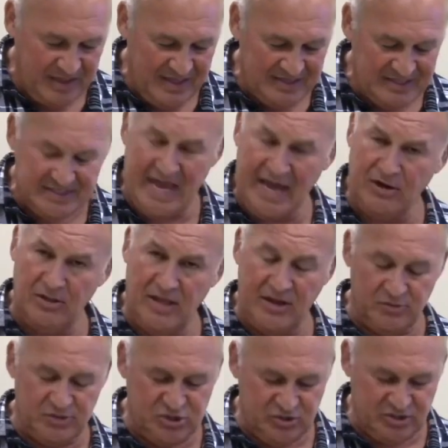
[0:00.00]
See, I don't
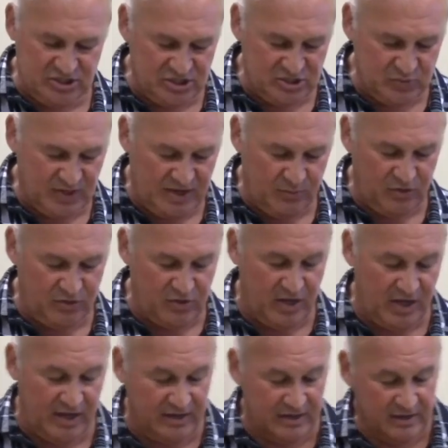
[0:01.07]
like restrictions when I'm with
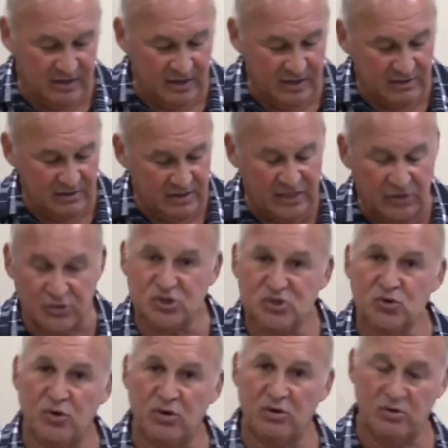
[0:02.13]
God, either
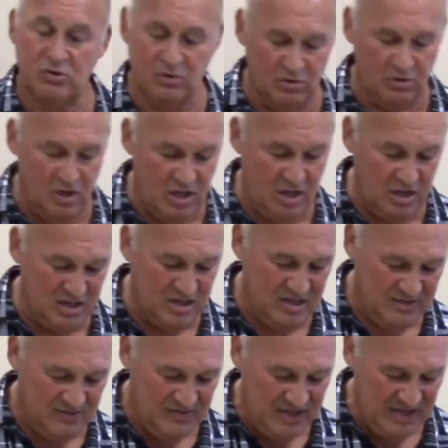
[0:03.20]
short or long.
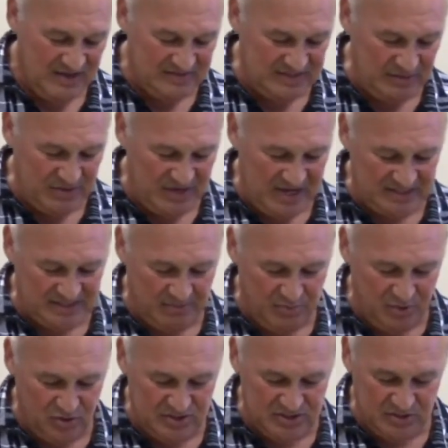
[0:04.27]
If someone has a
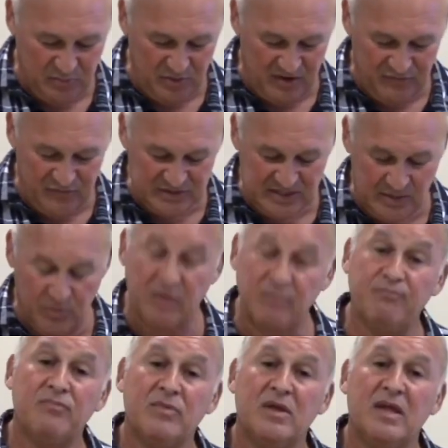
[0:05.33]
burden to pray for
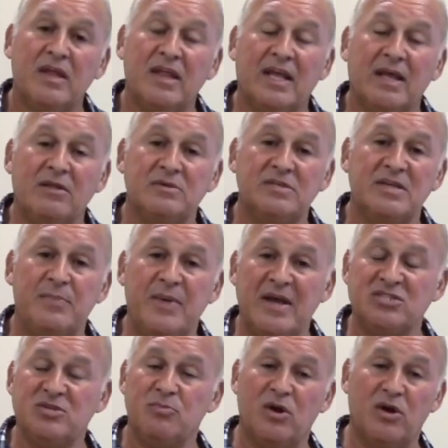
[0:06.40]
someone, and they come to me and say,
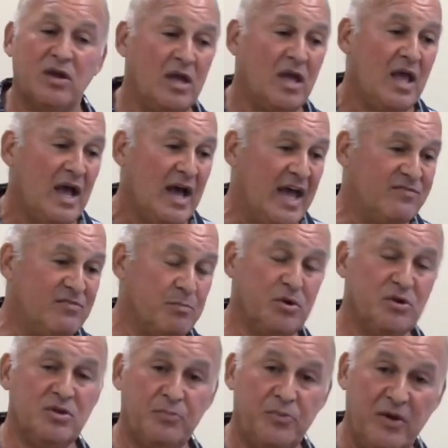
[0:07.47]
Pastor Mark, I have a
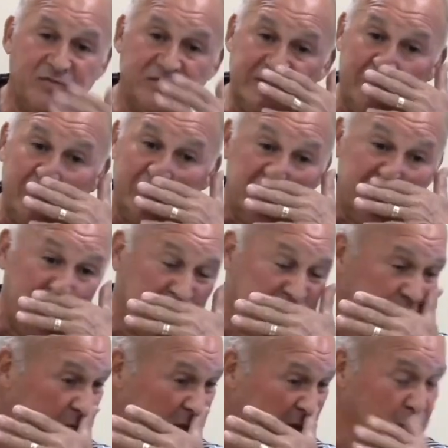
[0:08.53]
burden to pray for someone. Would you, would
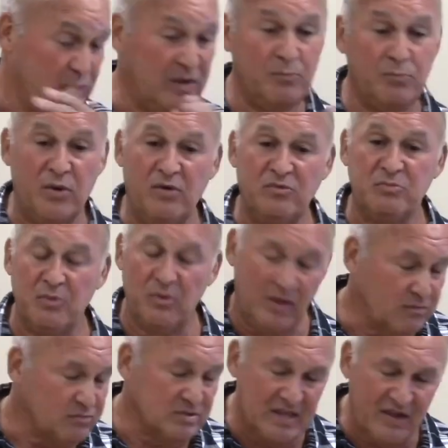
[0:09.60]
you agree in prayer with me? Well,
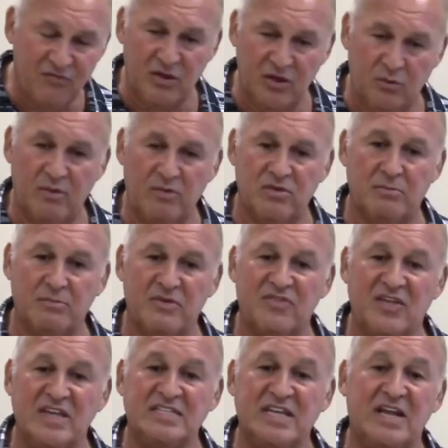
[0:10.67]
I would definitely agree with them. But if
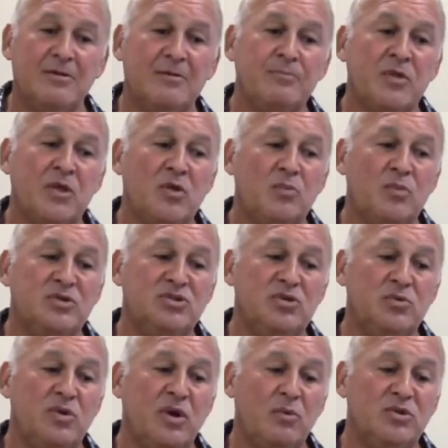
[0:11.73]
they say, would
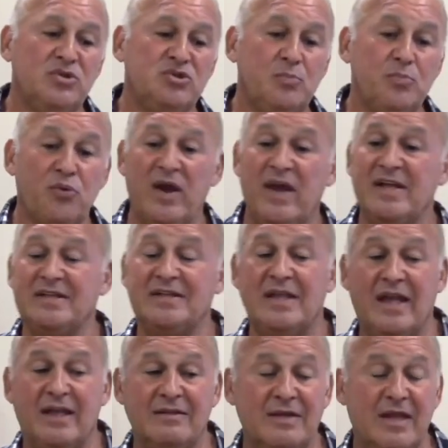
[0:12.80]
you, would you pray and,
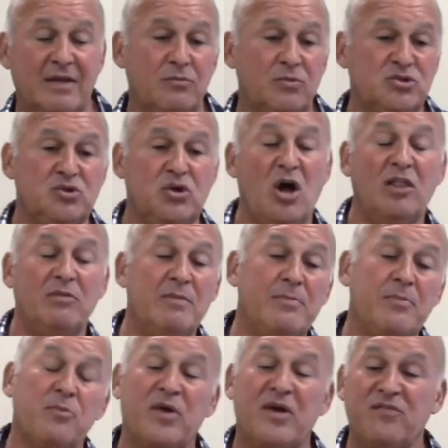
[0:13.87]
and, and would you call them
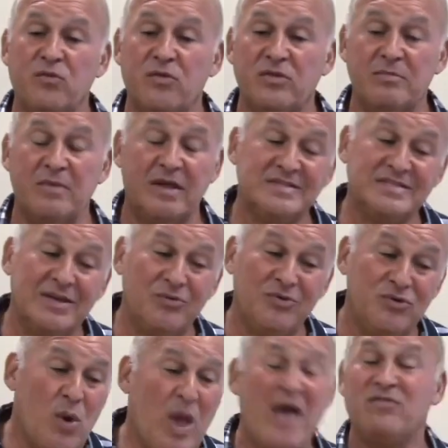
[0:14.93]
up and pray for them? I'd say, well,
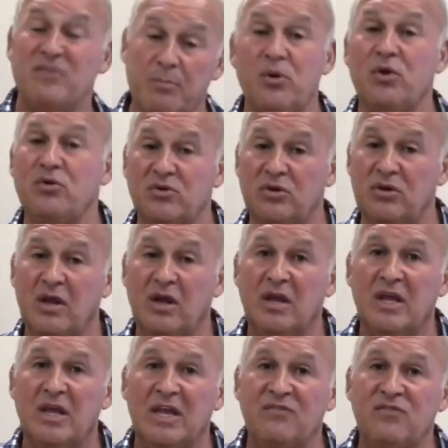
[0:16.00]
you have the burden.
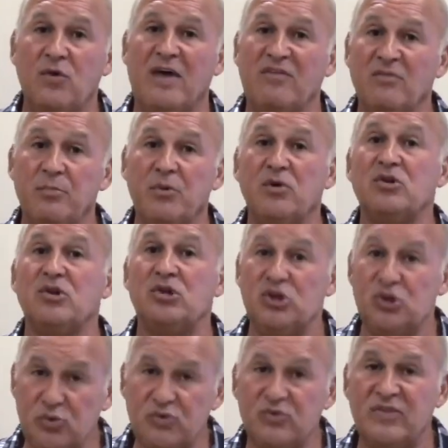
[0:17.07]
If you have a burden,
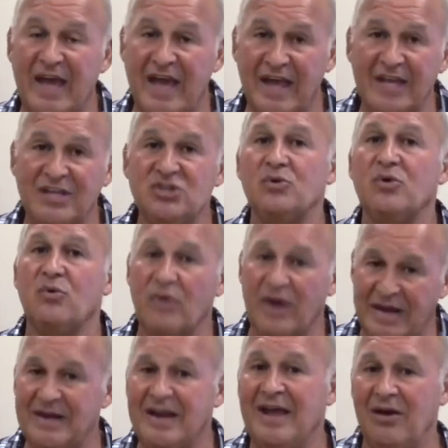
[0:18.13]
you do that and do it
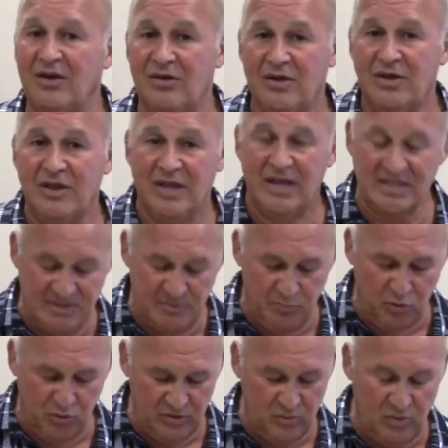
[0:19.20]
right now. It's
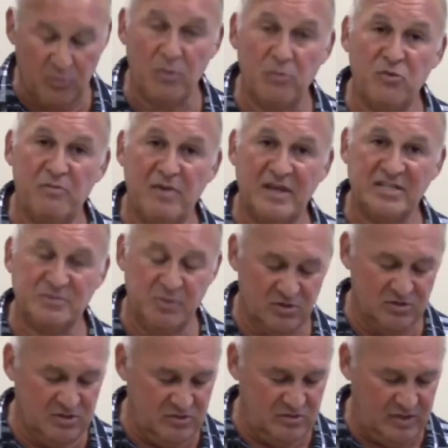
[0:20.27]
important when we're moved by the
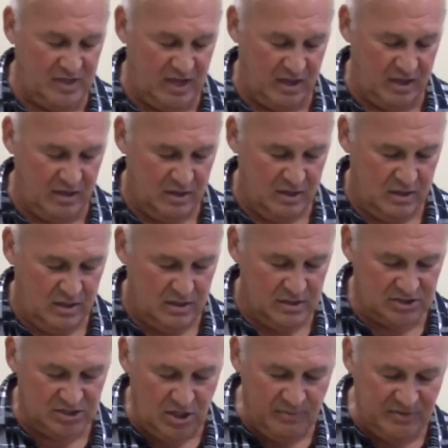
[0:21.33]
Spirit to do that. The
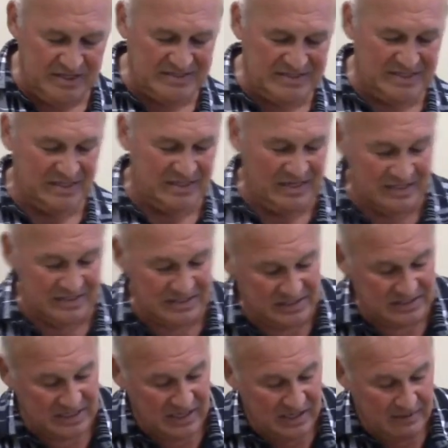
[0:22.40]
psalmist isn't, isn't